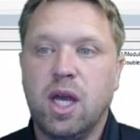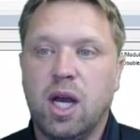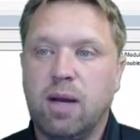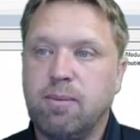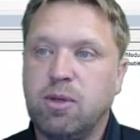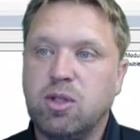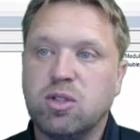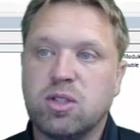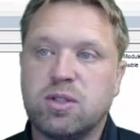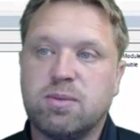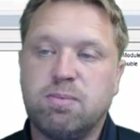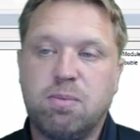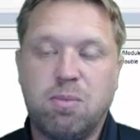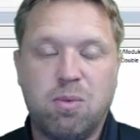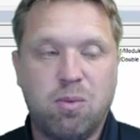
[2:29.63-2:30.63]
Um, you just
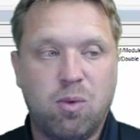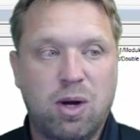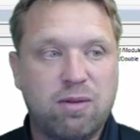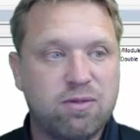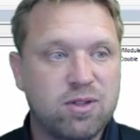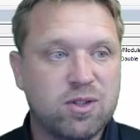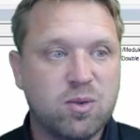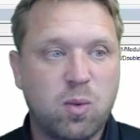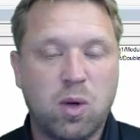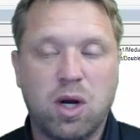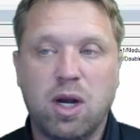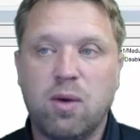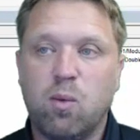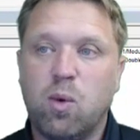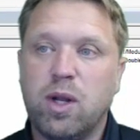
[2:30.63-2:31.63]
reference
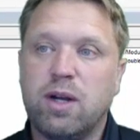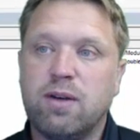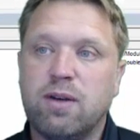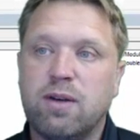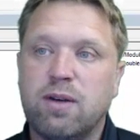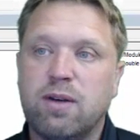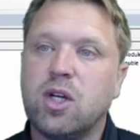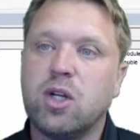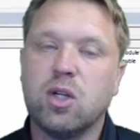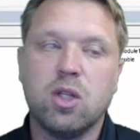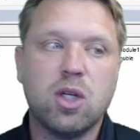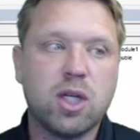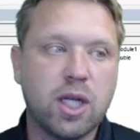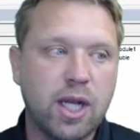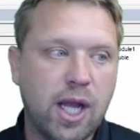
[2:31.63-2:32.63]
where whatever cell you're
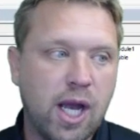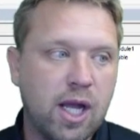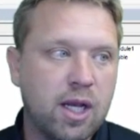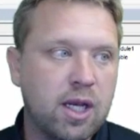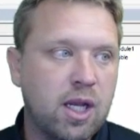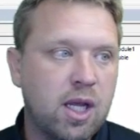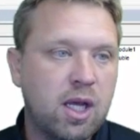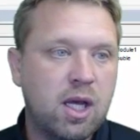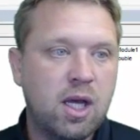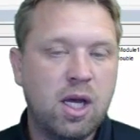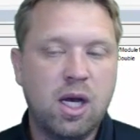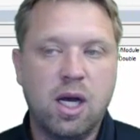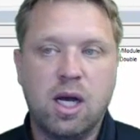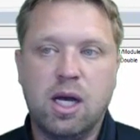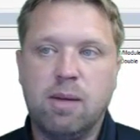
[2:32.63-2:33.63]
looking at
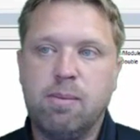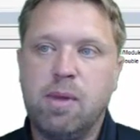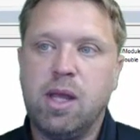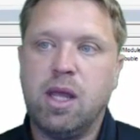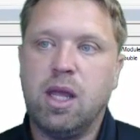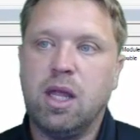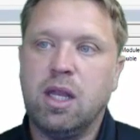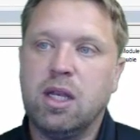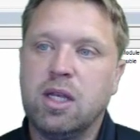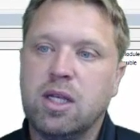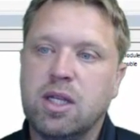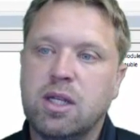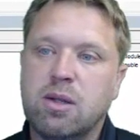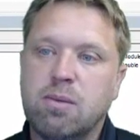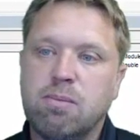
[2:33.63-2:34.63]
um,
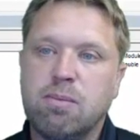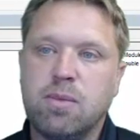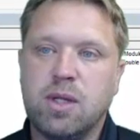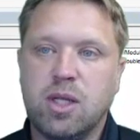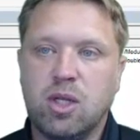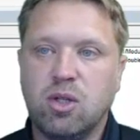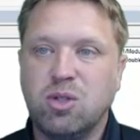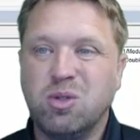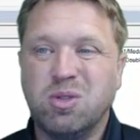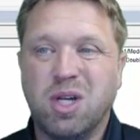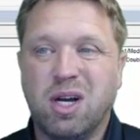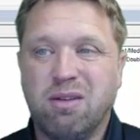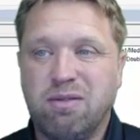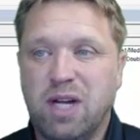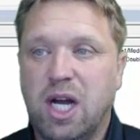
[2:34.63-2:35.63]
and you do
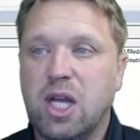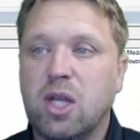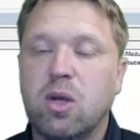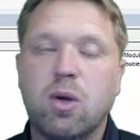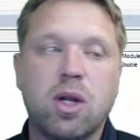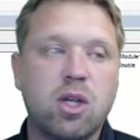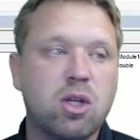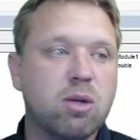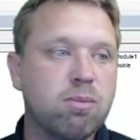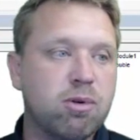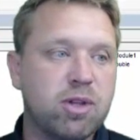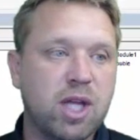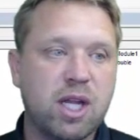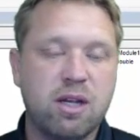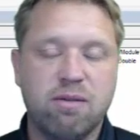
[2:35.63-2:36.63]
dot value and you can
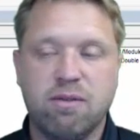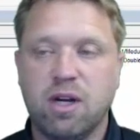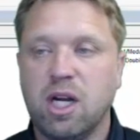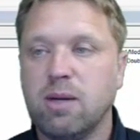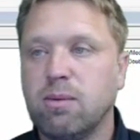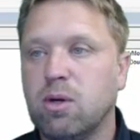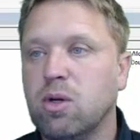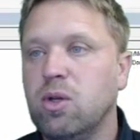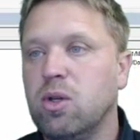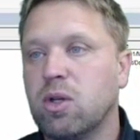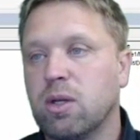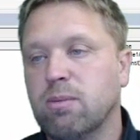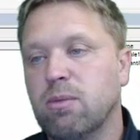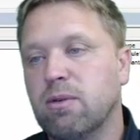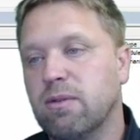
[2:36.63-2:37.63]
put that in a variable. You
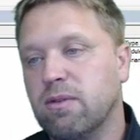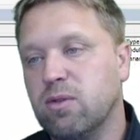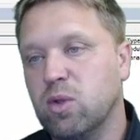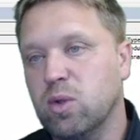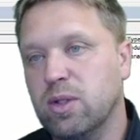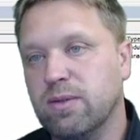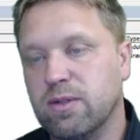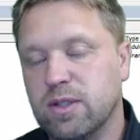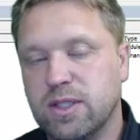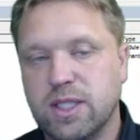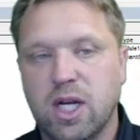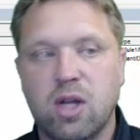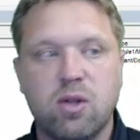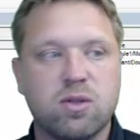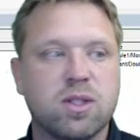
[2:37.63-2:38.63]
can move it to a different
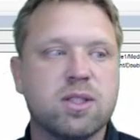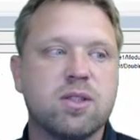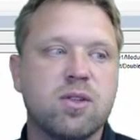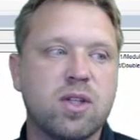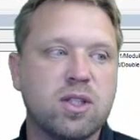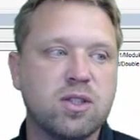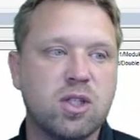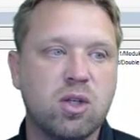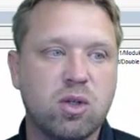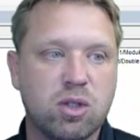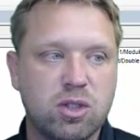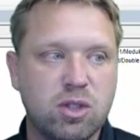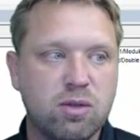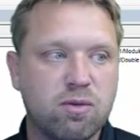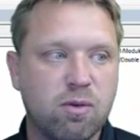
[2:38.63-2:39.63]
cell. There's lots of things that you
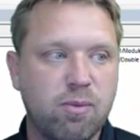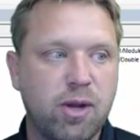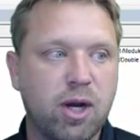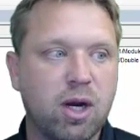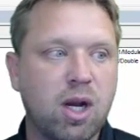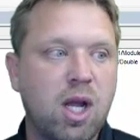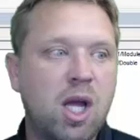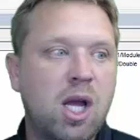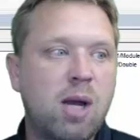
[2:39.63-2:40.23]
can do from there.